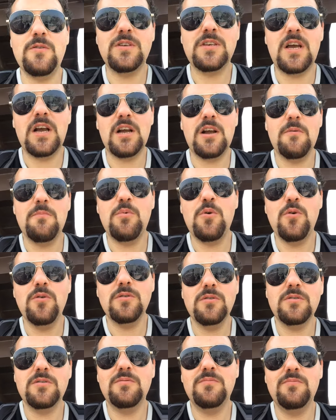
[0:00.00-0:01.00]
Osaka
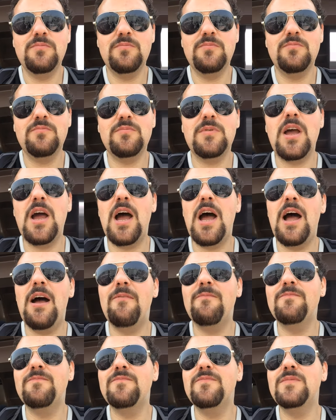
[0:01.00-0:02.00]
port.
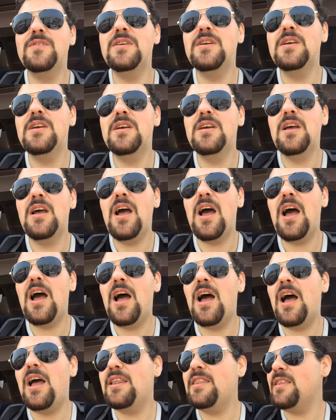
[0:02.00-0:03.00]
Um,
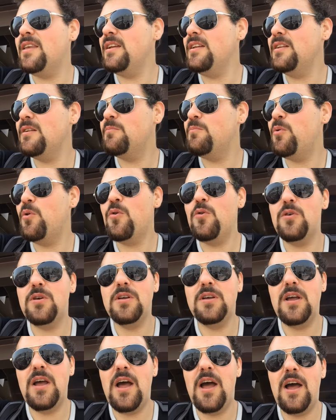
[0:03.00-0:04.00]
I think the port,
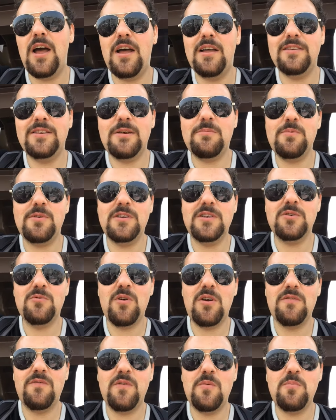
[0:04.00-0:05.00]
uh, Japanese
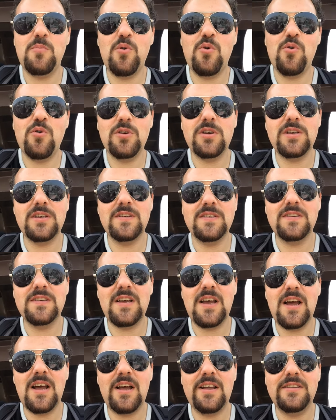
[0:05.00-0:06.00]
word for port is
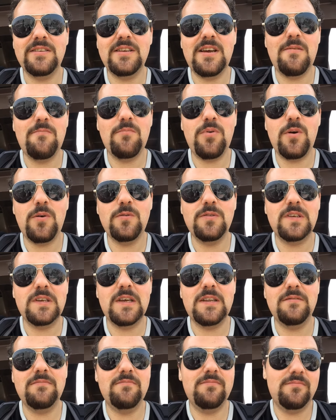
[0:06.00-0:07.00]
uh, and
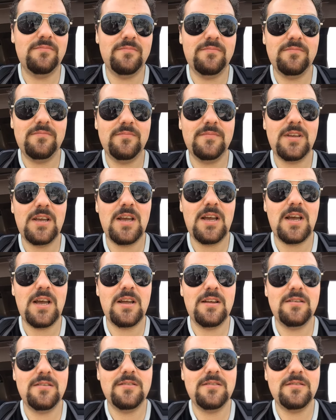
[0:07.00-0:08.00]
Uh,
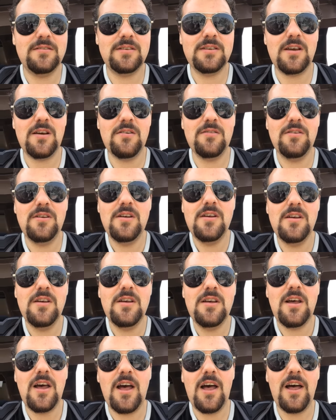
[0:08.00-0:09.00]
so
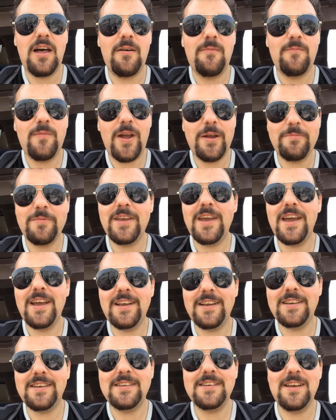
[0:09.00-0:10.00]
um, I'm
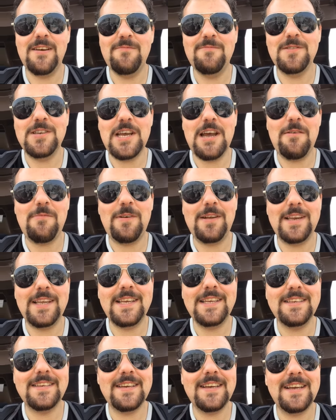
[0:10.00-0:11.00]
getting some
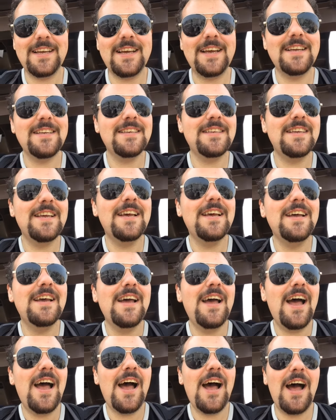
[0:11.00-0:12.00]
Japanese, I guess.
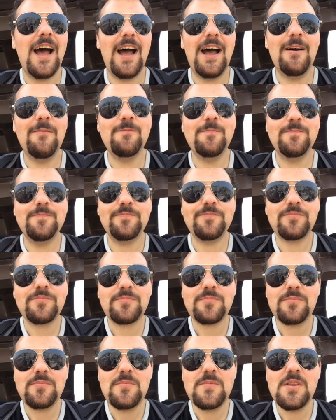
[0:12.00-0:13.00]
Um,
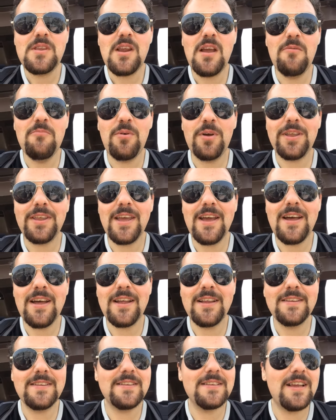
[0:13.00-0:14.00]
but
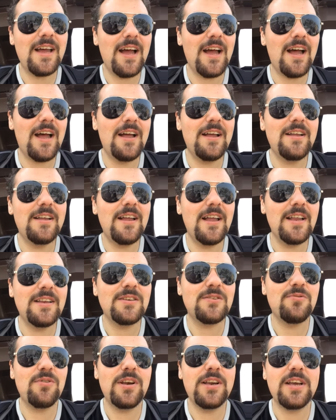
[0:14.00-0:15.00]
yeah, it's uh,
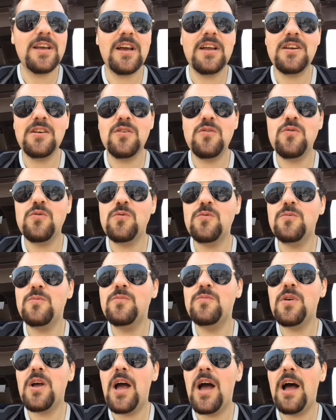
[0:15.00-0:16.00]
it's really kind of cool.
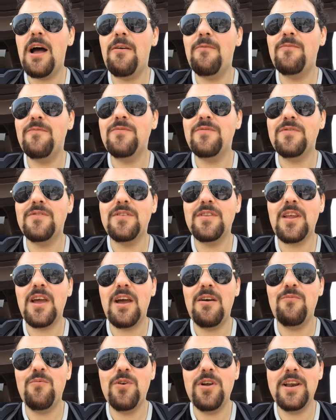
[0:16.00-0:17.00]
Um,
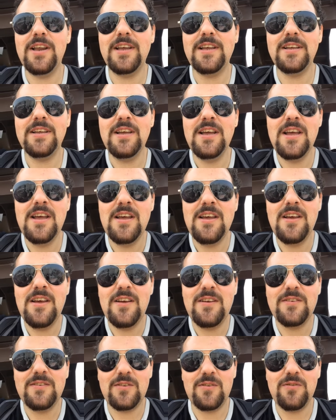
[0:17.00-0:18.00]
I'm really
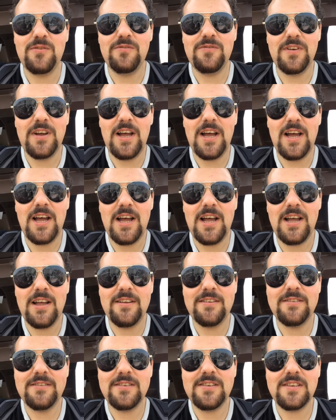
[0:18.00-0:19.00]
sort of
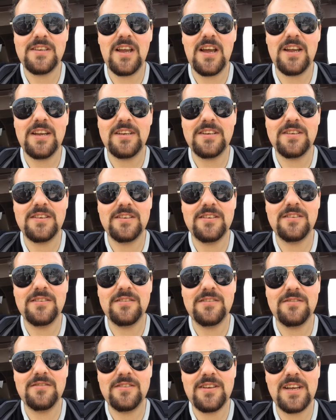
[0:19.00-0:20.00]
uh, starting
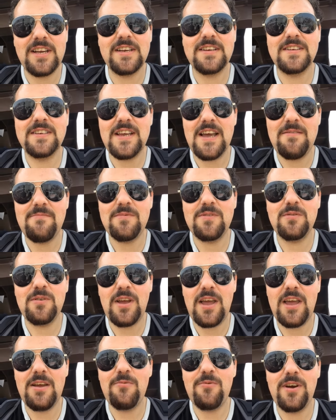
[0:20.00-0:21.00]
to accept,
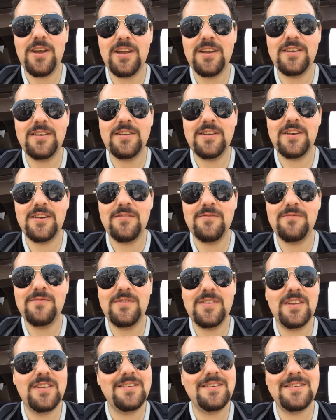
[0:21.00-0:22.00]
hey, wait, you know,
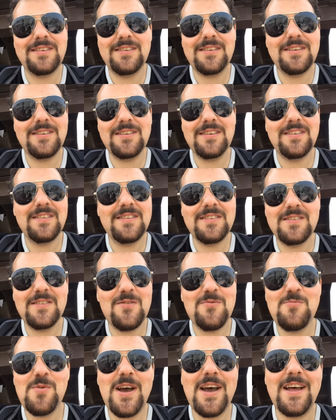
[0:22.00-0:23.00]
this this isn't
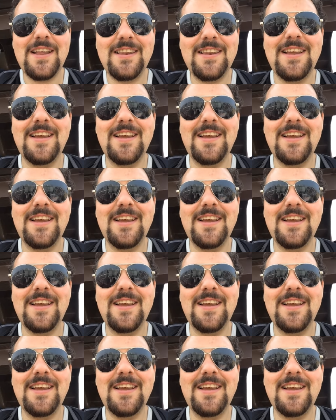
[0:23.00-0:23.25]
so bad.